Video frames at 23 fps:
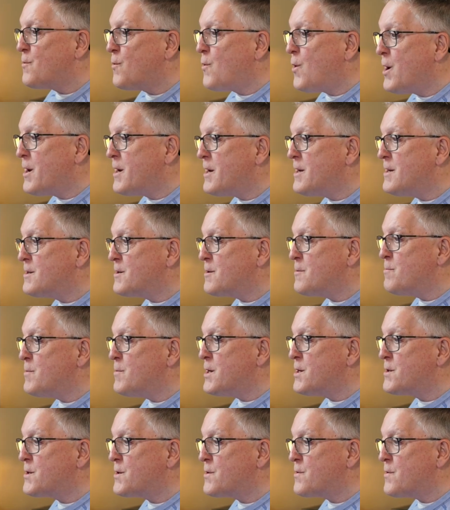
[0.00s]
what is a
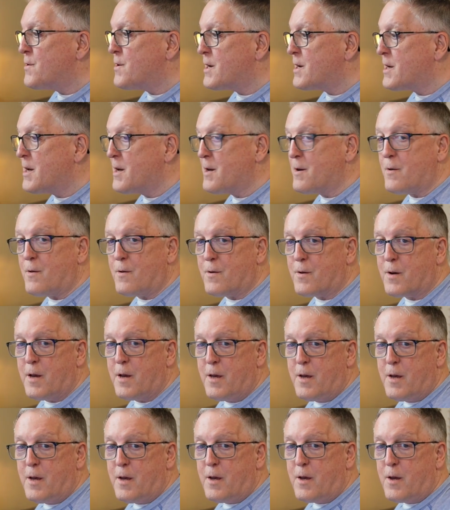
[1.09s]
mystery account?
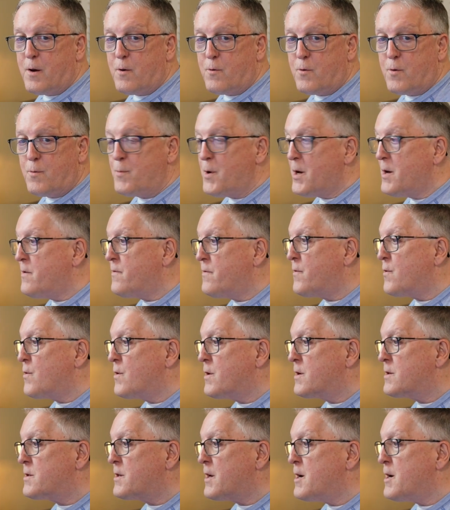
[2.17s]
It would be, for
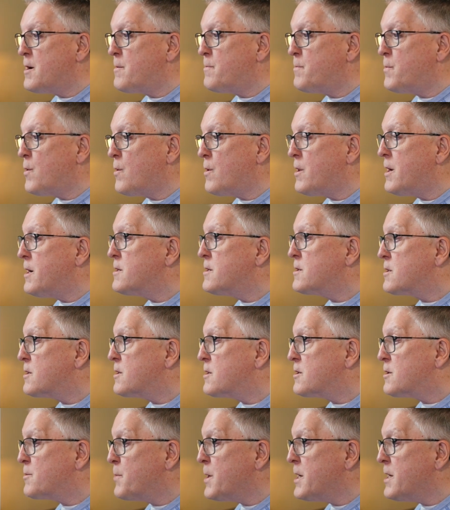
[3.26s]
example, a
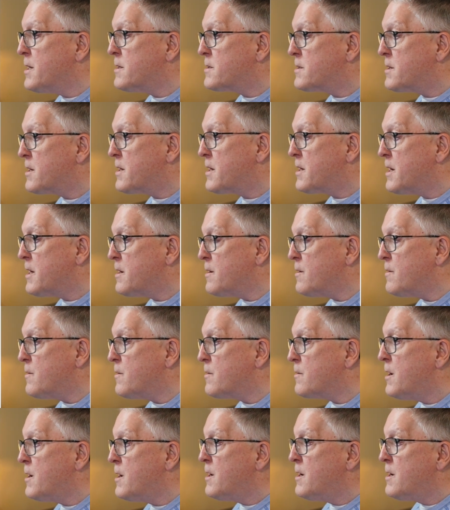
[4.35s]
suspense account,
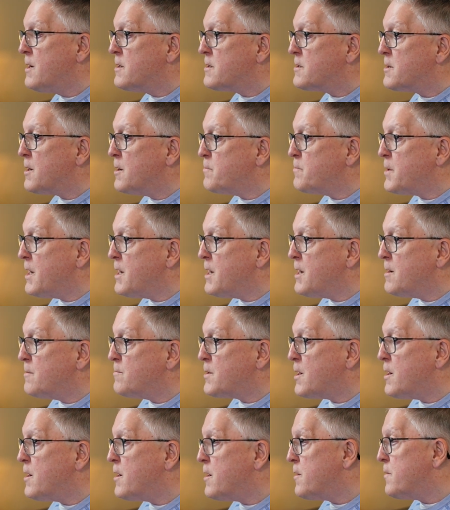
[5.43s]
sometimes
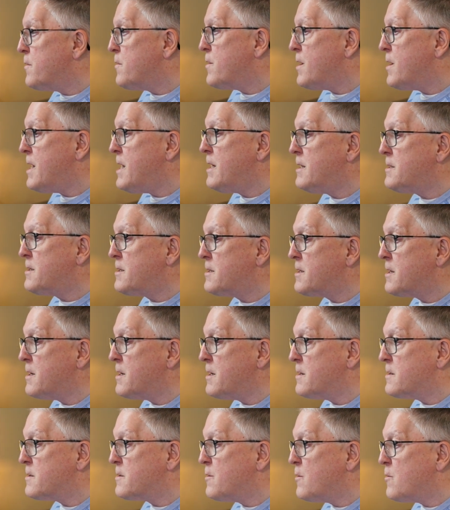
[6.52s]
other
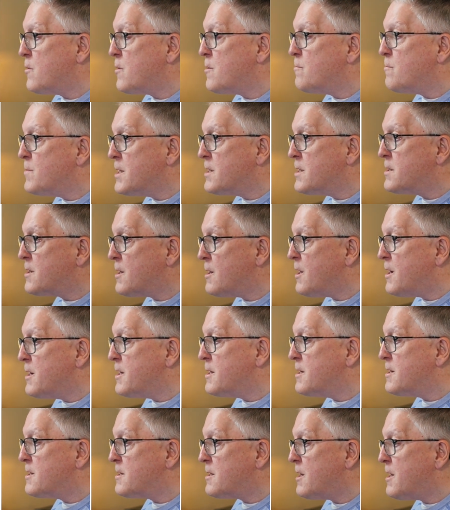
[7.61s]
assets, or a
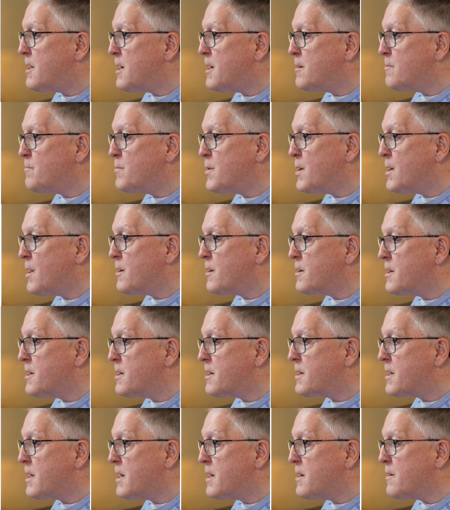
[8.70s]
miscellaneous liability
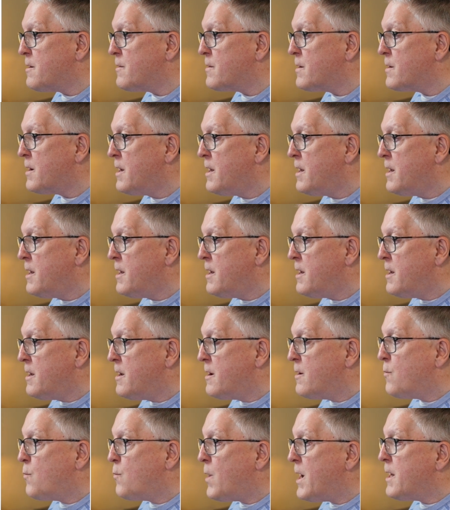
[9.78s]
account.
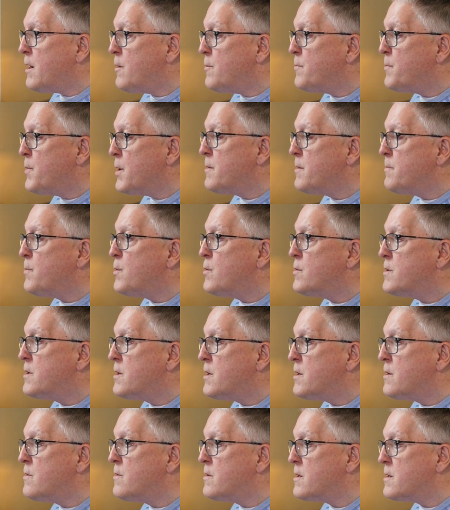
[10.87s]
And why do people
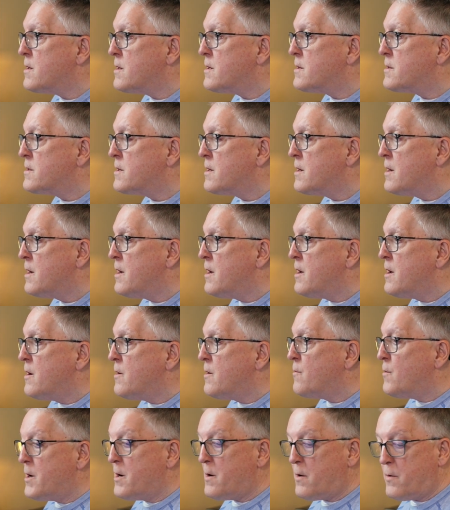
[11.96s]
do this?
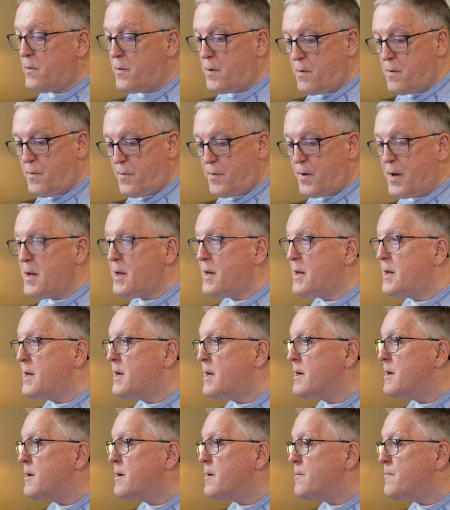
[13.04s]
Well, they're
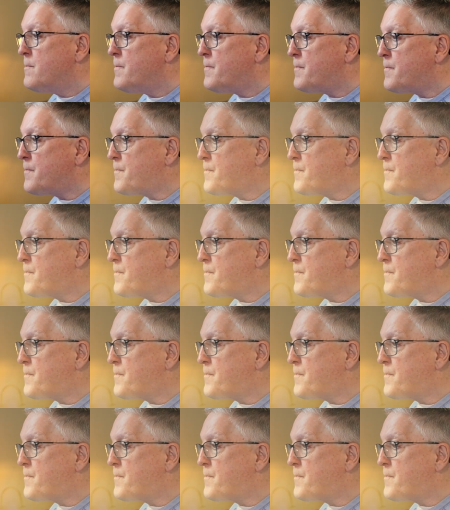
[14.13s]
thinking,